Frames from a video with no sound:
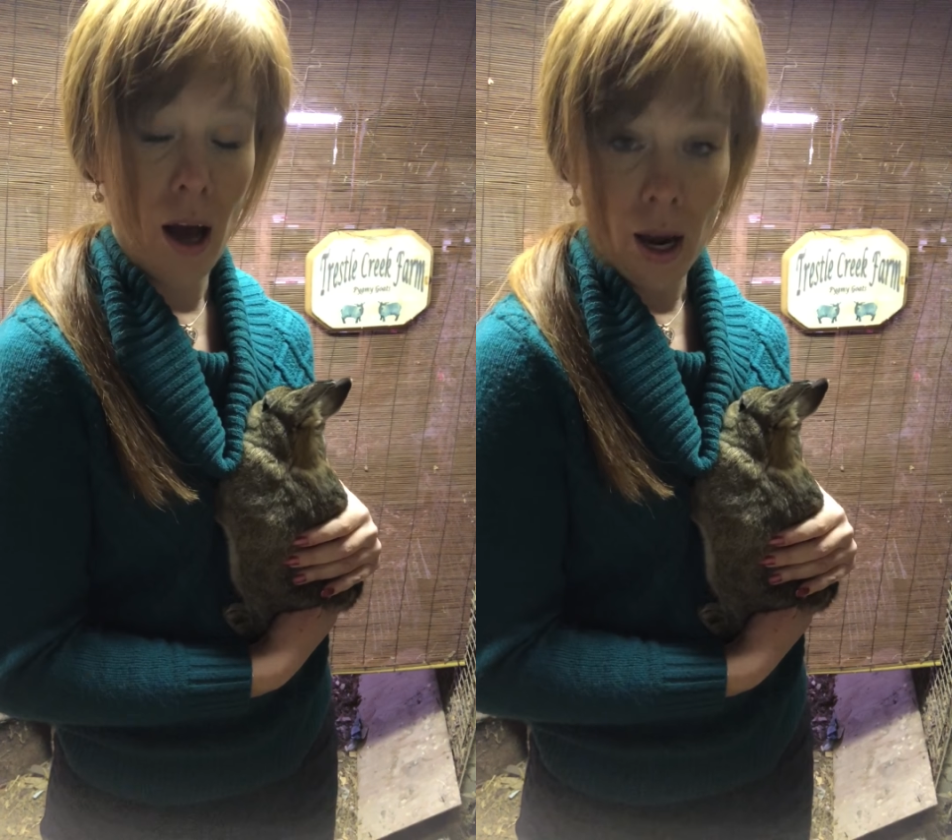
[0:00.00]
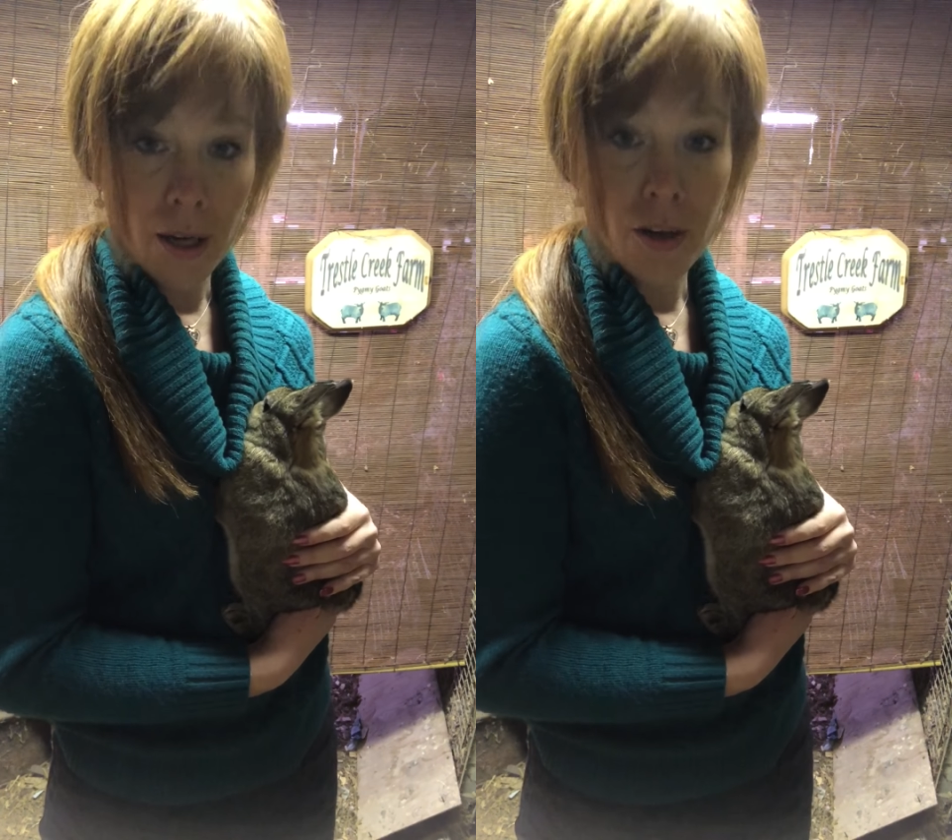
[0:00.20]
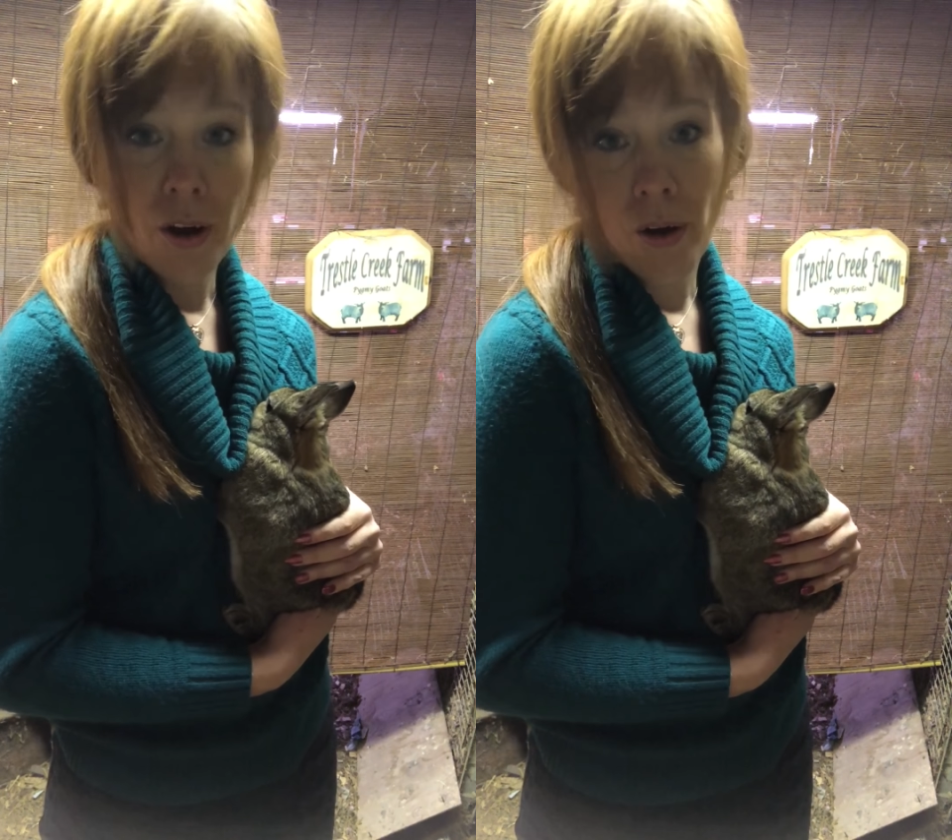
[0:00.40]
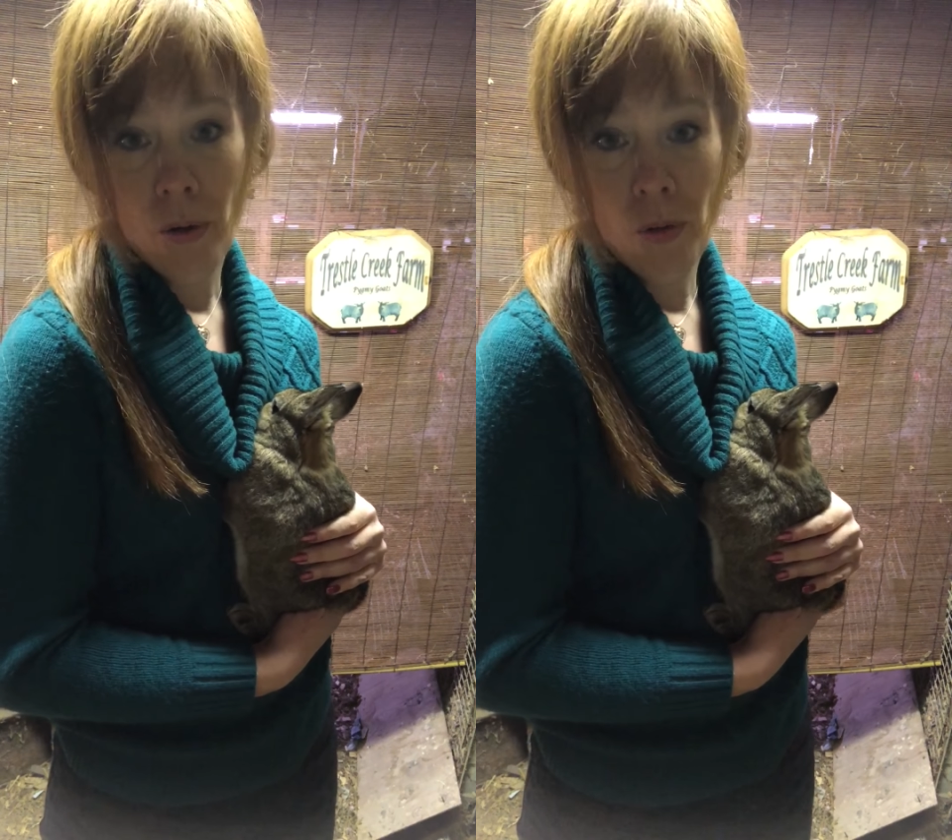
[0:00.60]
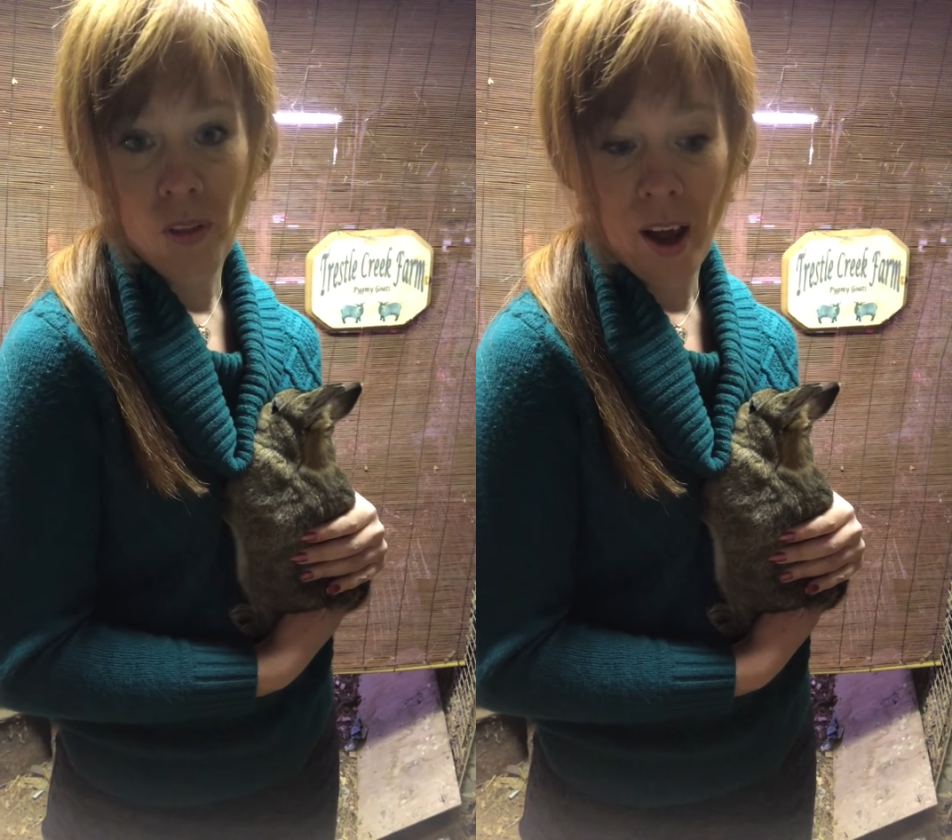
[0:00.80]
I
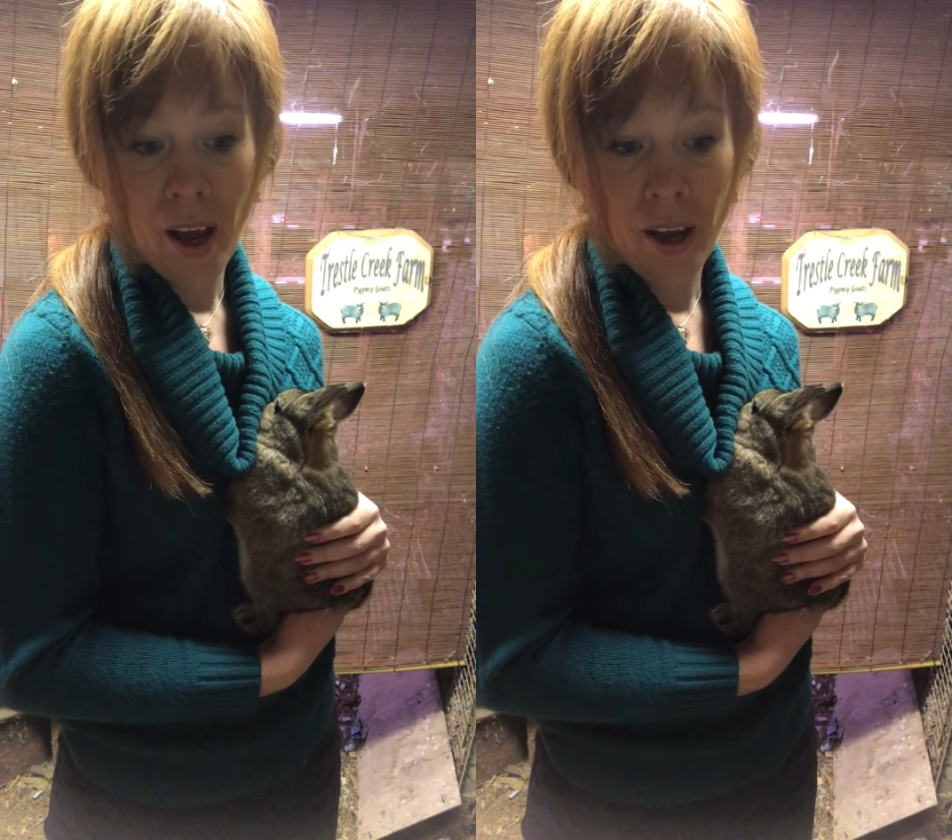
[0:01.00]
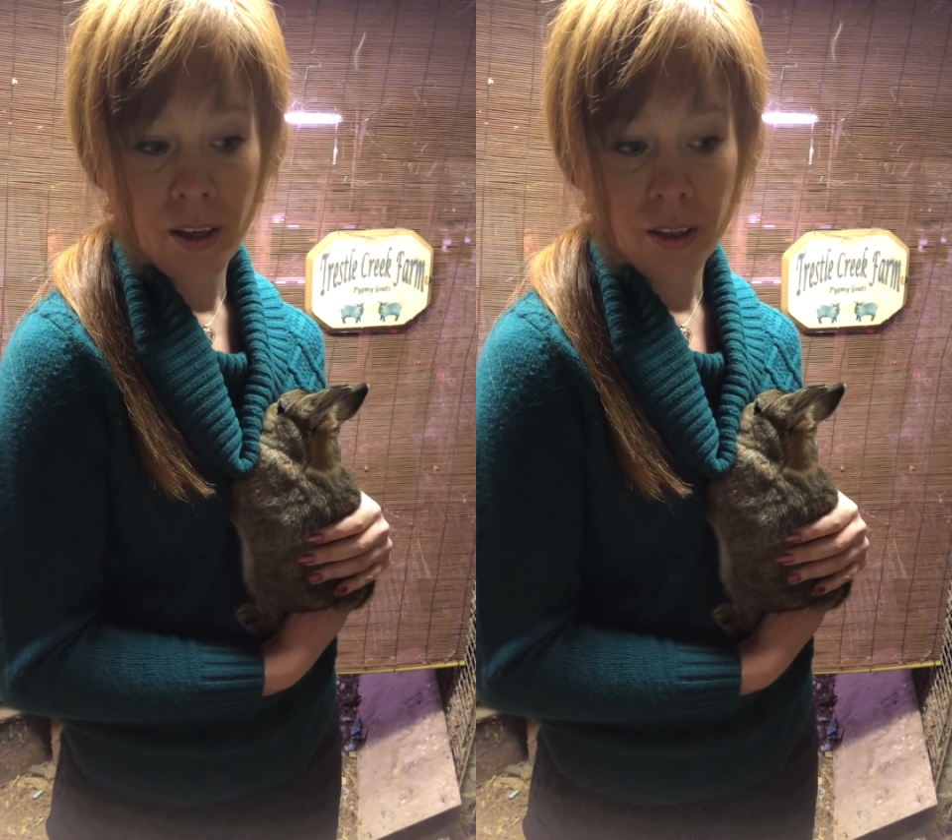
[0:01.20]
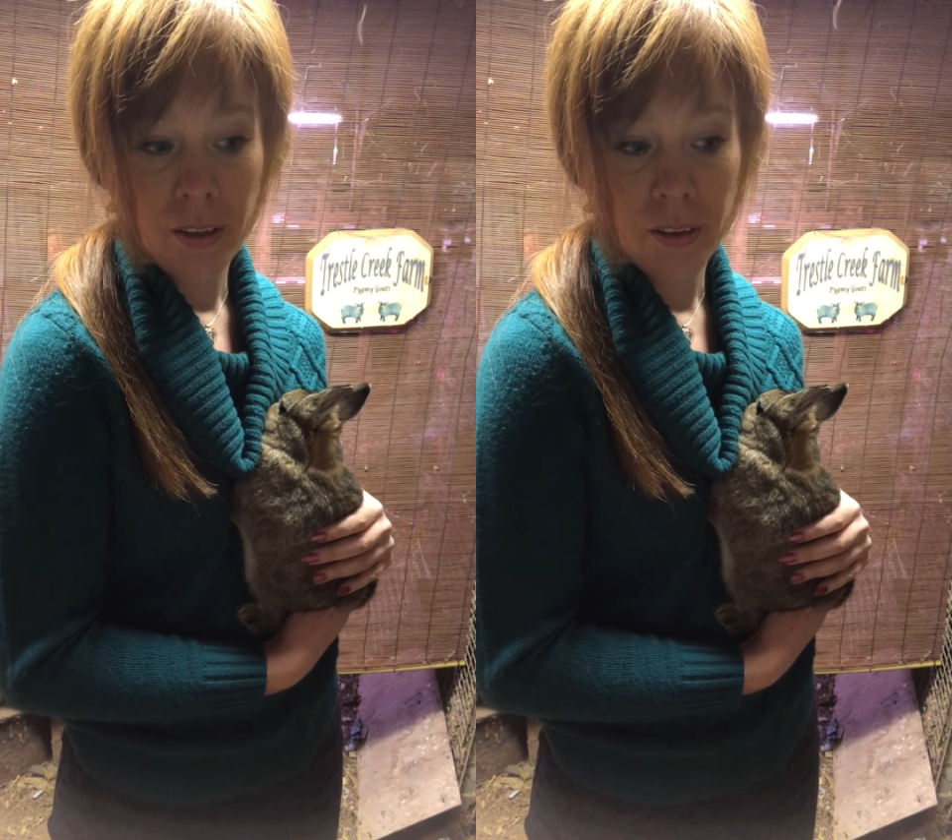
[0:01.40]
know that